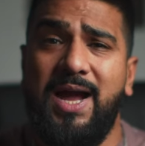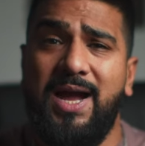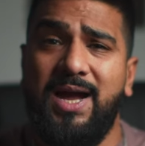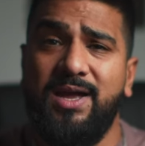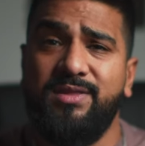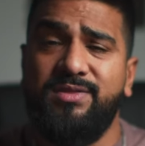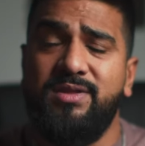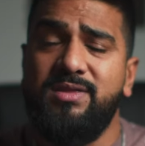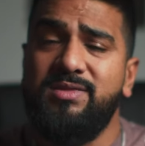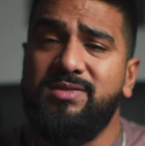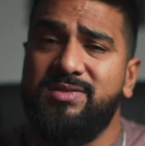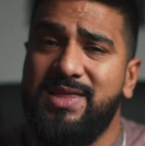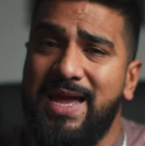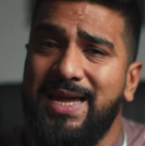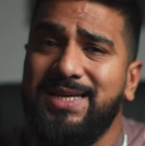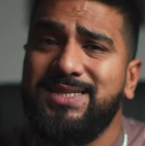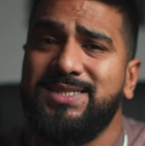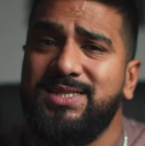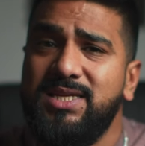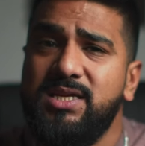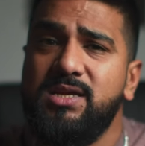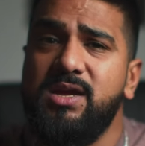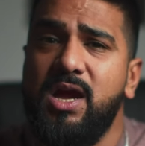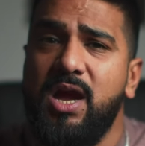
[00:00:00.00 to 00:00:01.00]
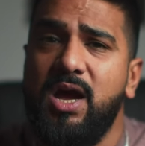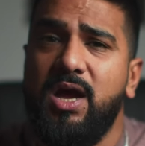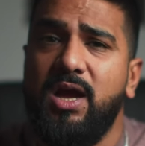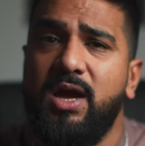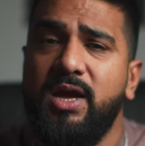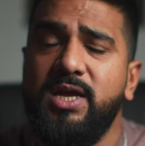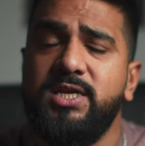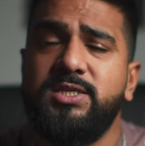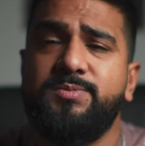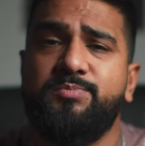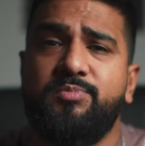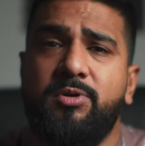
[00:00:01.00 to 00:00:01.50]
I think that
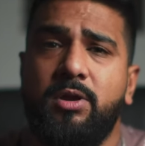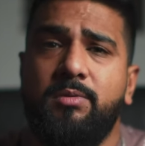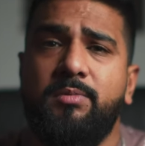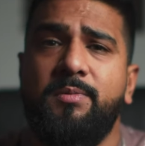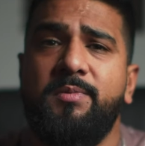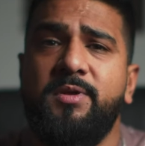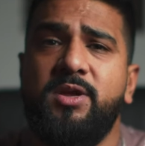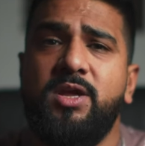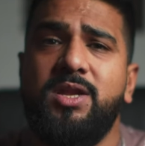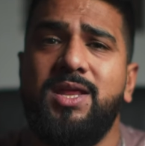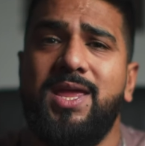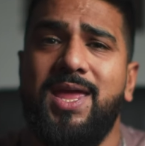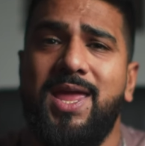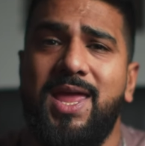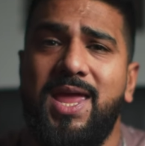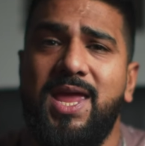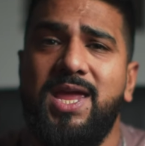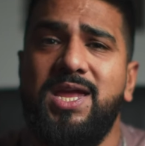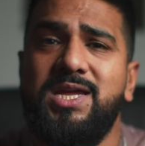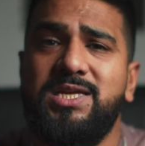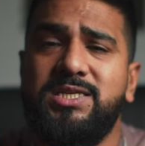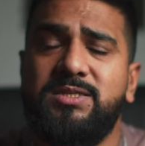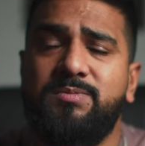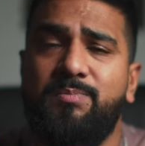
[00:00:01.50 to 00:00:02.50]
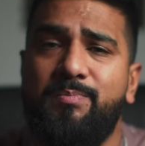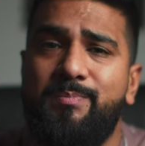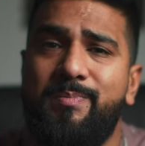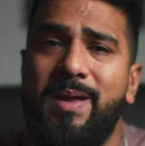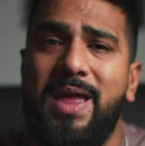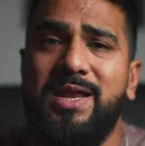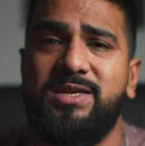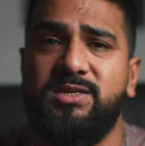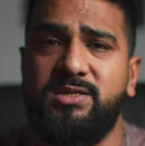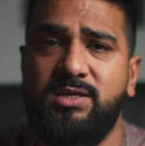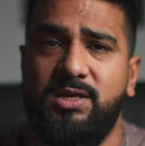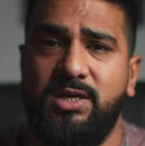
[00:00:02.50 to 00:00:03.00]
cigar is probably going to age
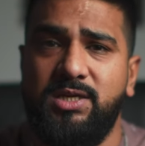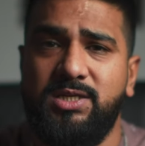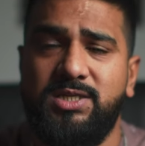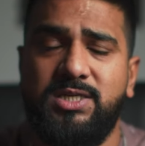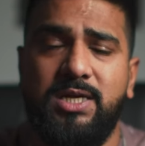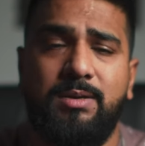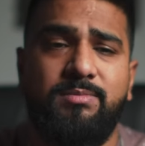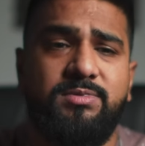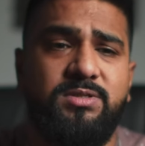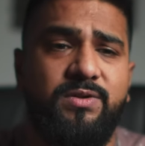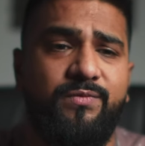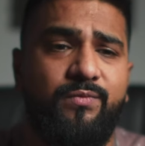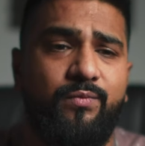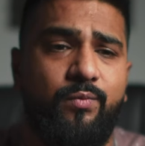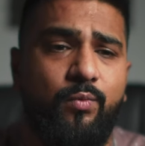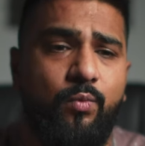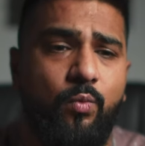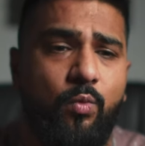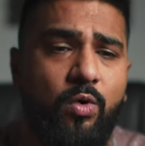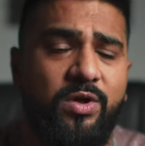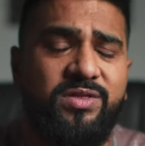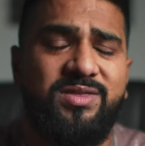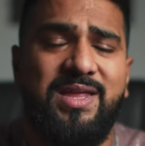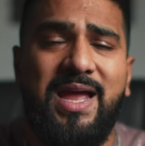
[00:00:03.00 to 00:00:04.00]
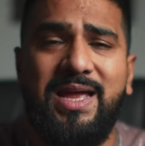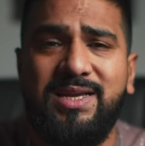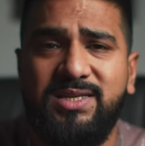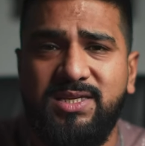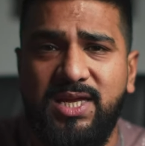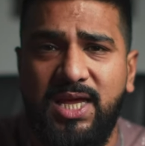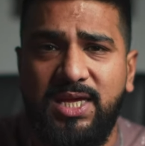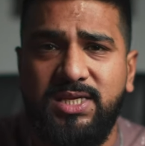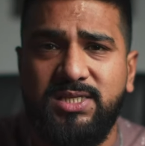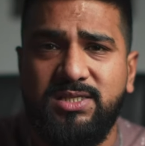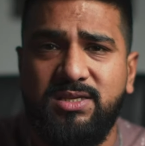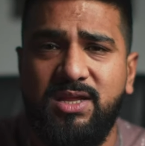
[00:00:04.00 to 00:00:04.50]
better in terms of what that
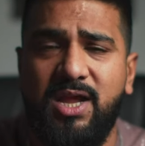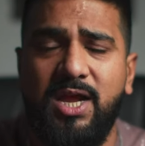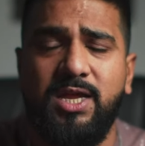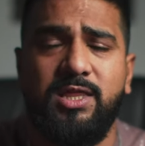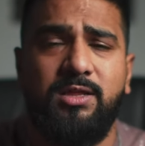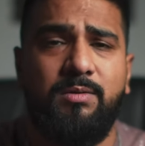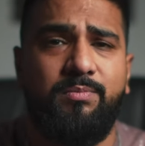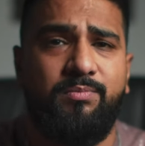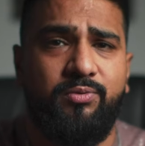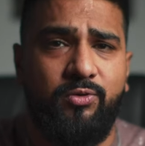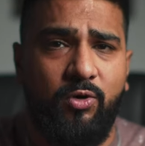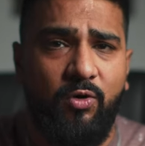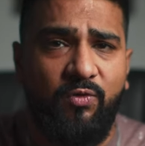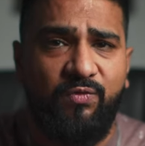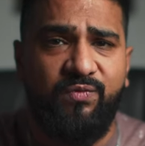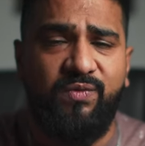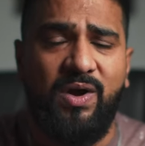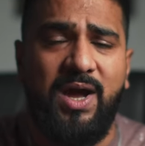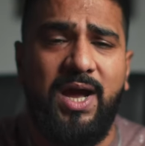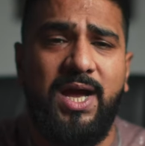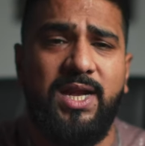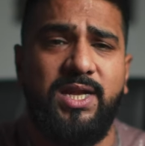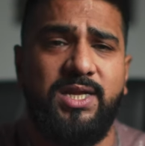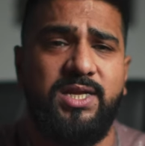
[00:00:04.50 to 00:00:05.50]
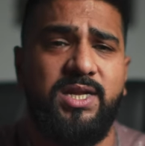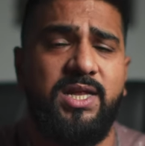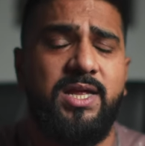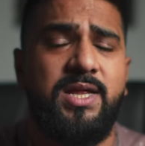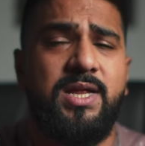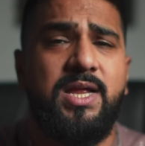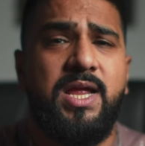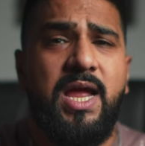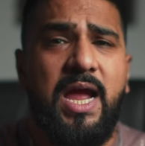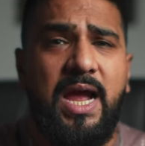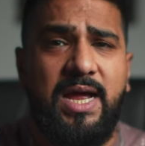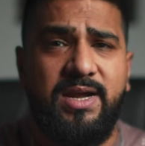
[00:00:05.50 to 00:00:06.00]
tastes like, the profile and,
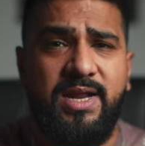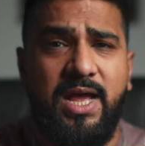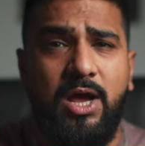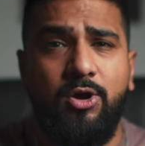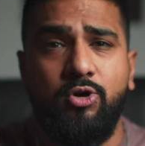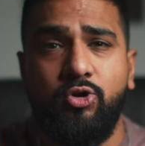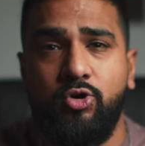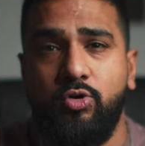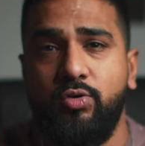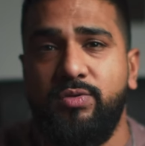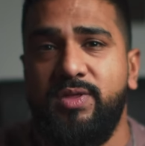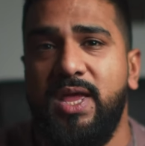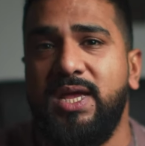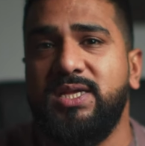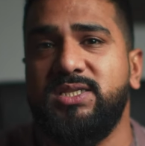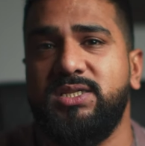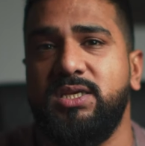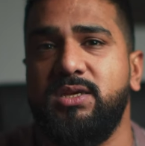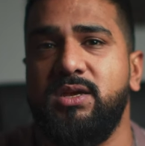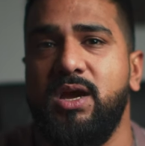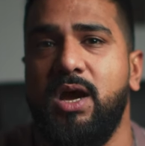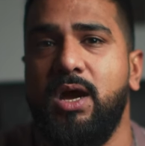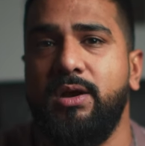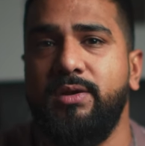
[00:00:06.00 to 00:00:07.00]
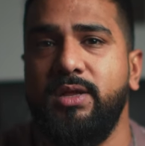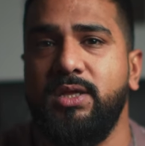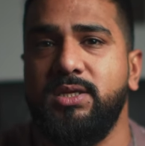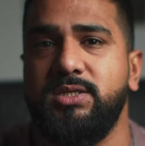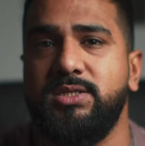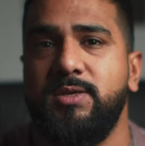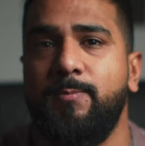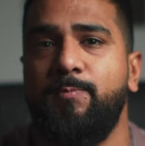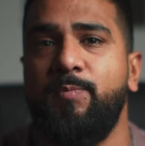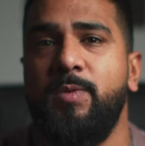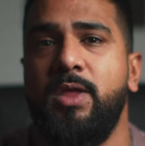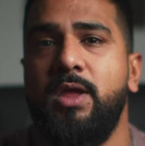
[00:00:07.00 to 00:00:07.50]
and how good that cigar
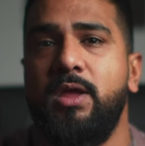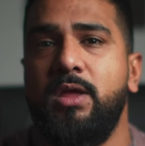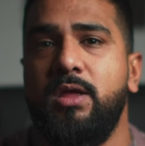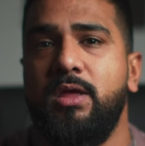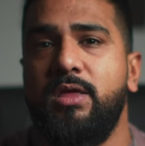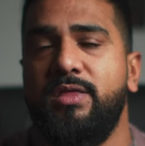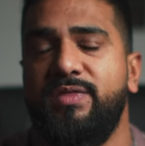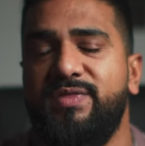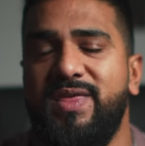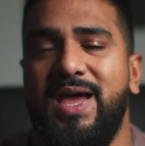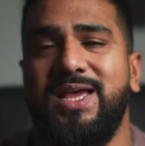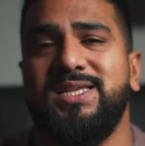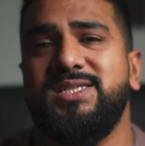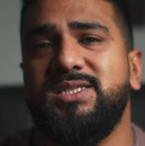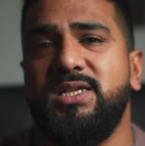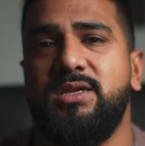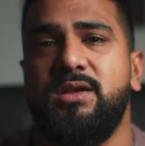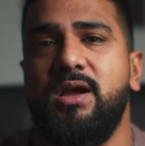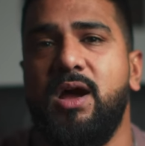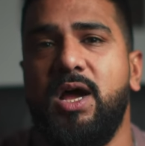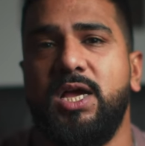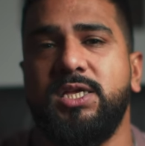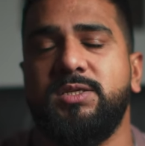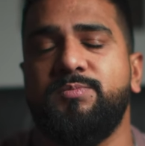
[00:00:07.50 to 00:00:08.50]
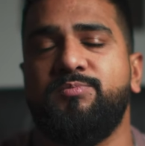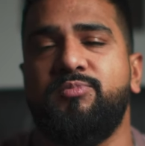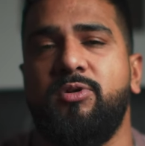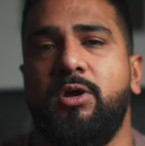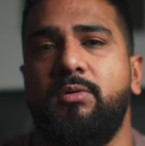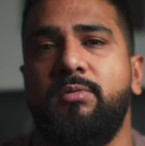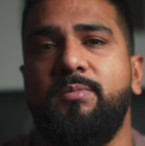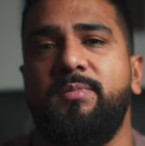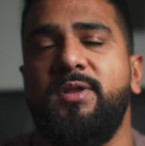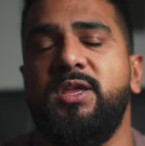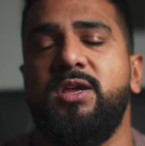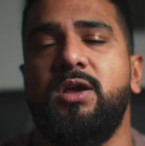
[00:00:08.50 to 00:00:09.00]
is. That cigar is
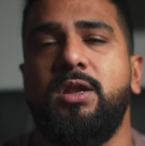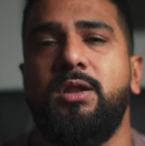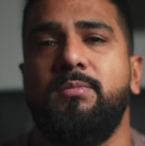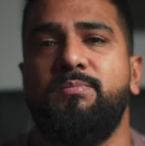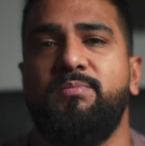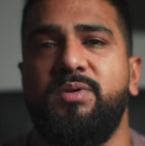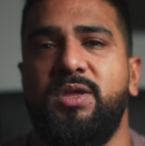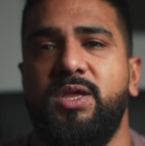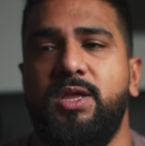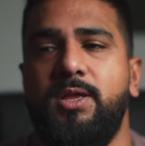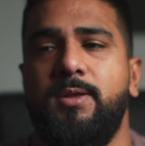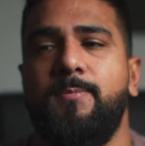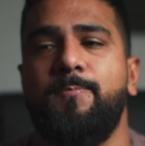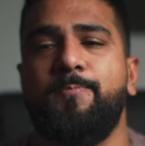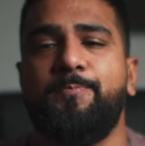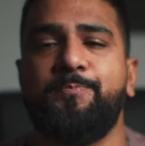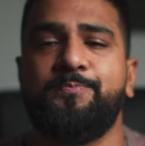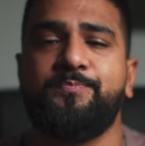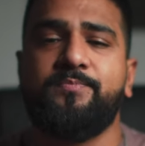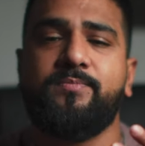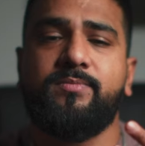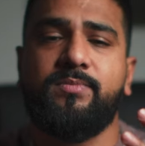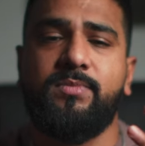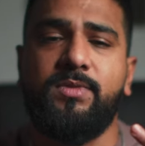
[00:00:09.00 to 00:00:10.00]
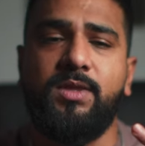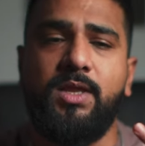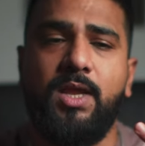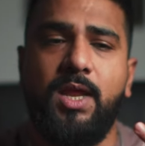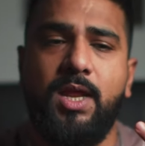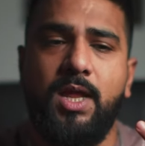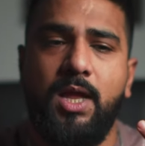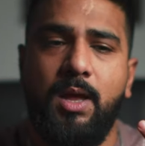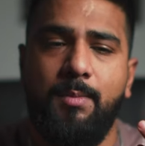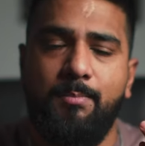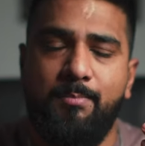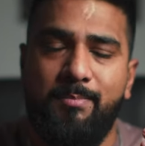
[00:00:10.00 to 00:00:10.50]
probably going to be
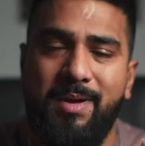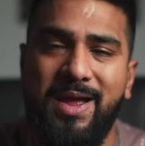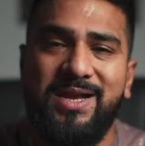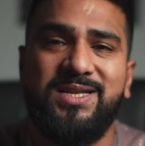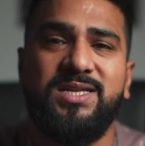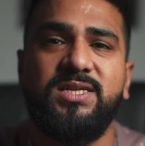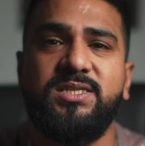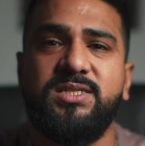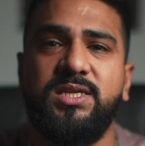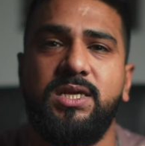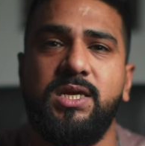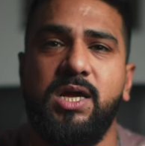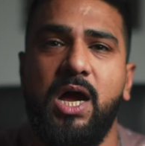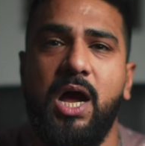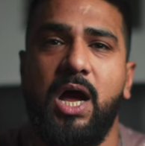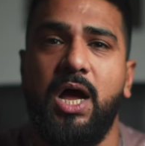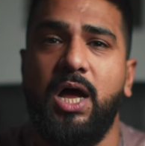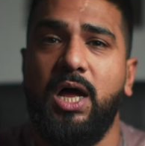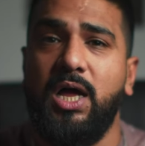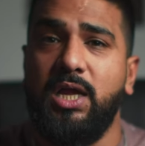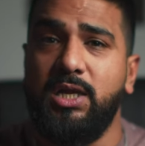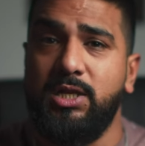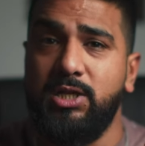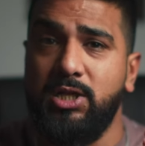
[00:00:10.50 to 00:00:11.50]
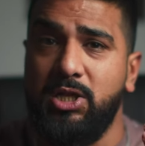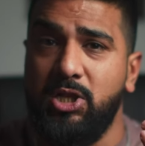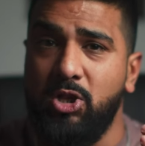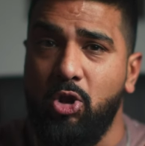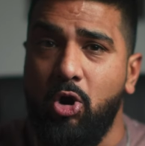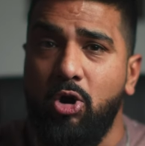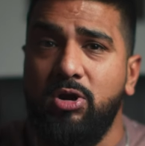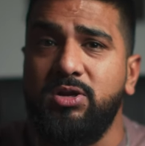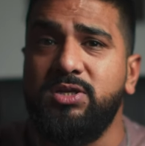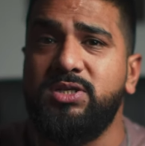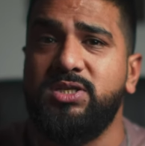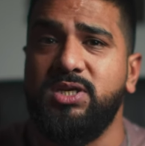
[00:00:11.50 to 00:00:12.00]
a better cigar
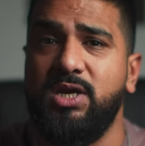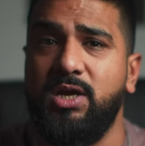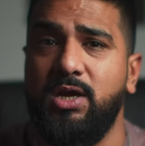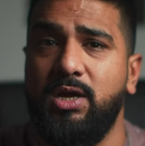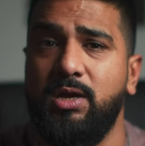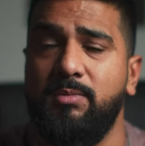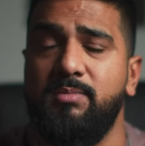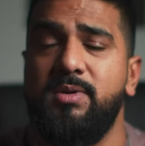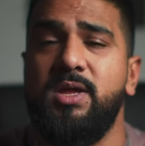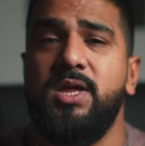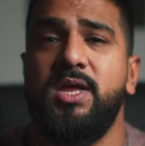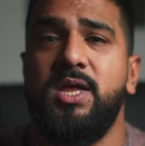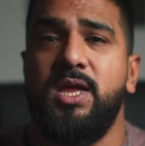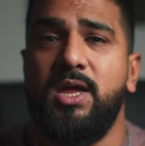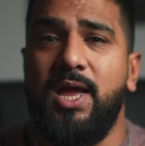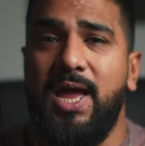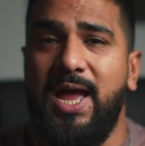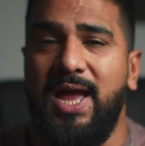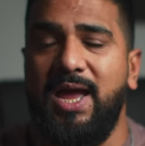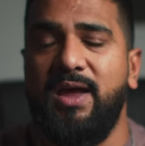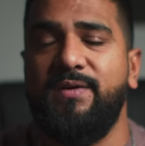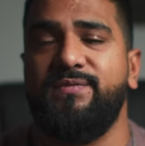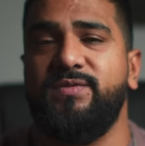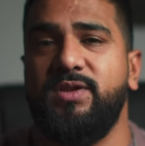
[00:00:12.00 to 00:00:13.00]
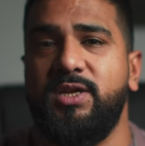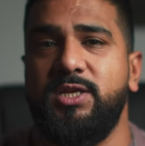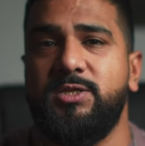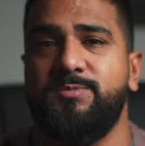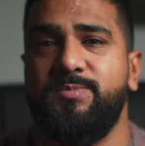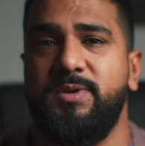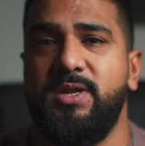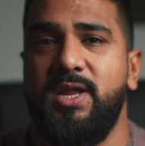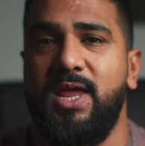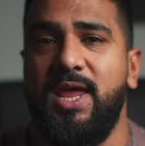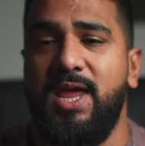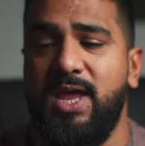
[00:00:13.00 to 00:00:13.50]
long term after it's
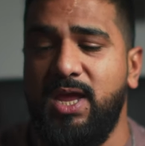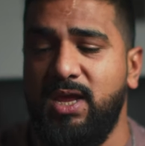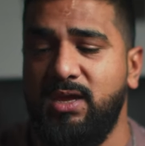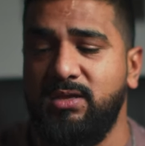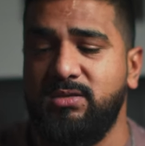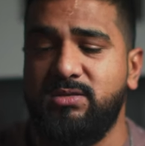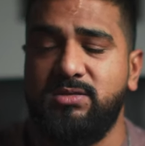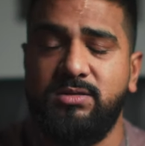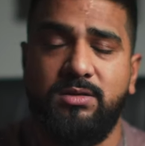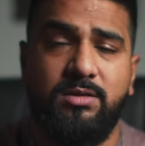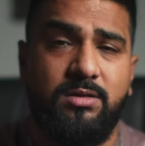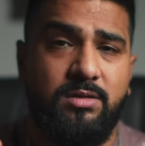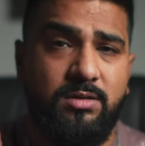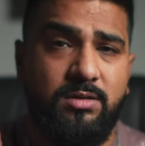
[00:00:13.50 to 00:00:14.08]
been aged